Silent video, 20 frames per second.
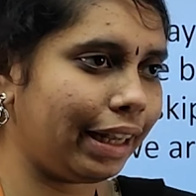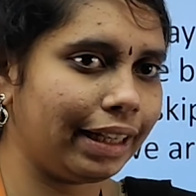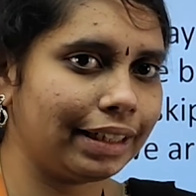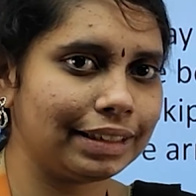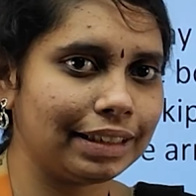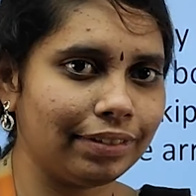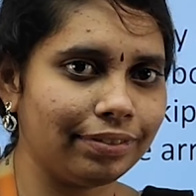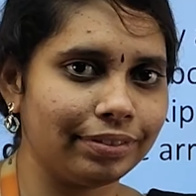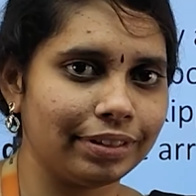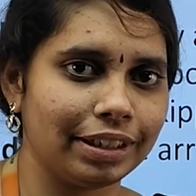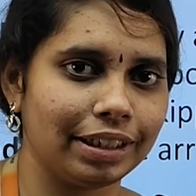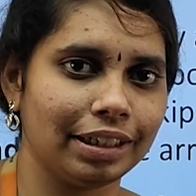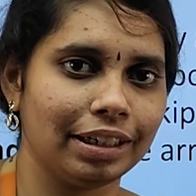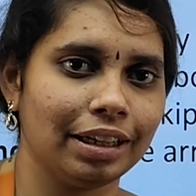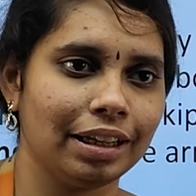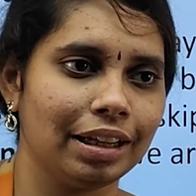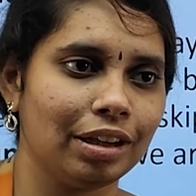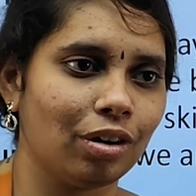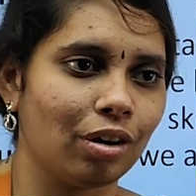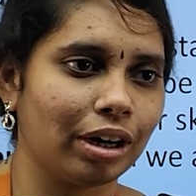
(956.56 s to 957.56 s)
take someone
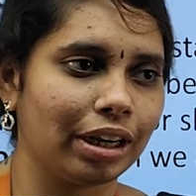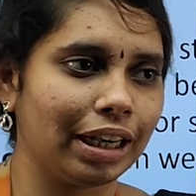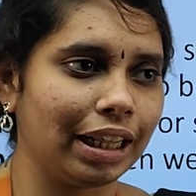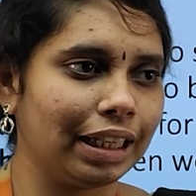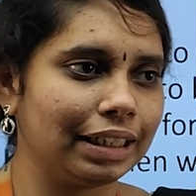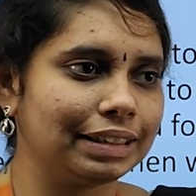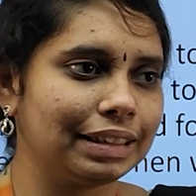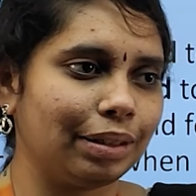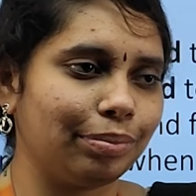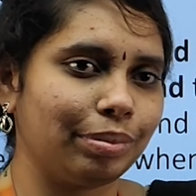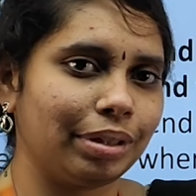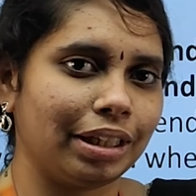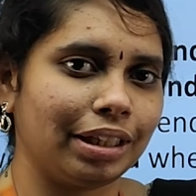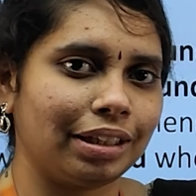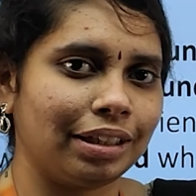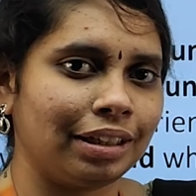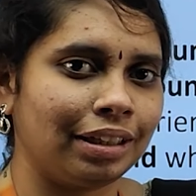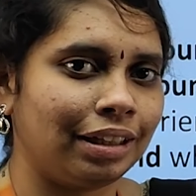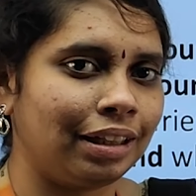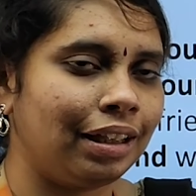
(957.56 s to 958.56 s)
or take something,
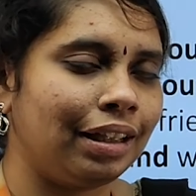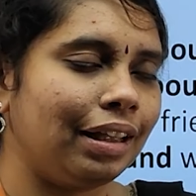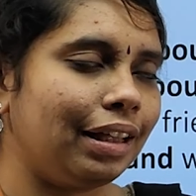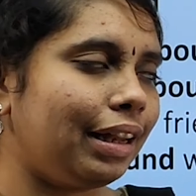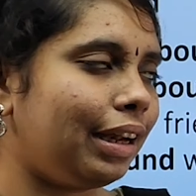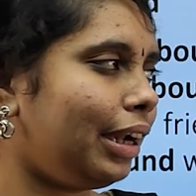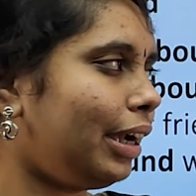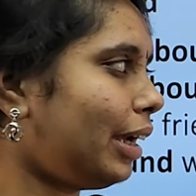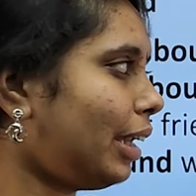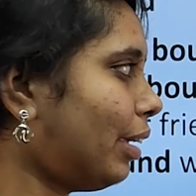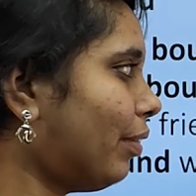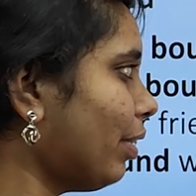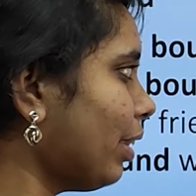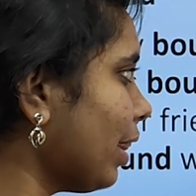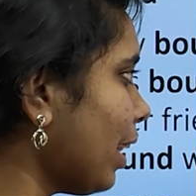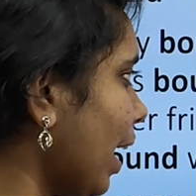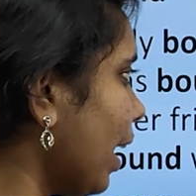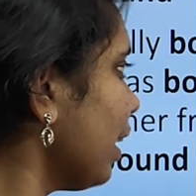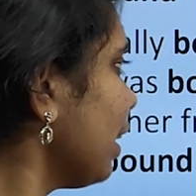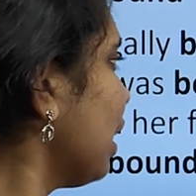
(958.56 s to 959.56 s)
right?
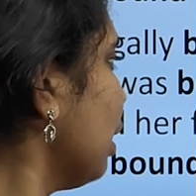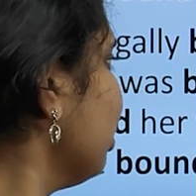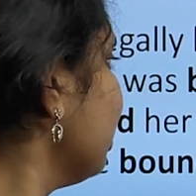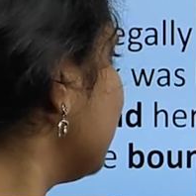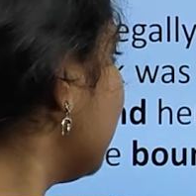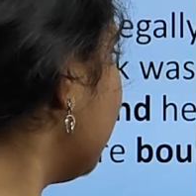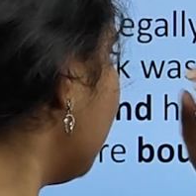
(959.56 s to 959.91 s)
Even that comes